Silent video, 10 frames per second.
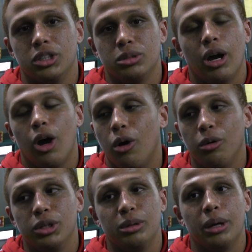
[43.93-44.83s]
just by
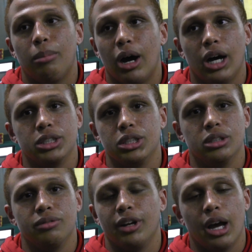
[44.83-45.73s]
always being
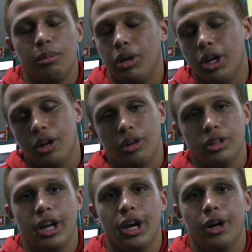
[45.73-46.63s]
positive and not being
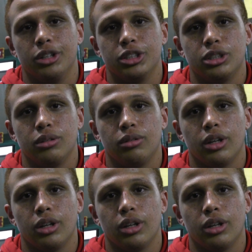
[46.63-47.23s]
all down and stuff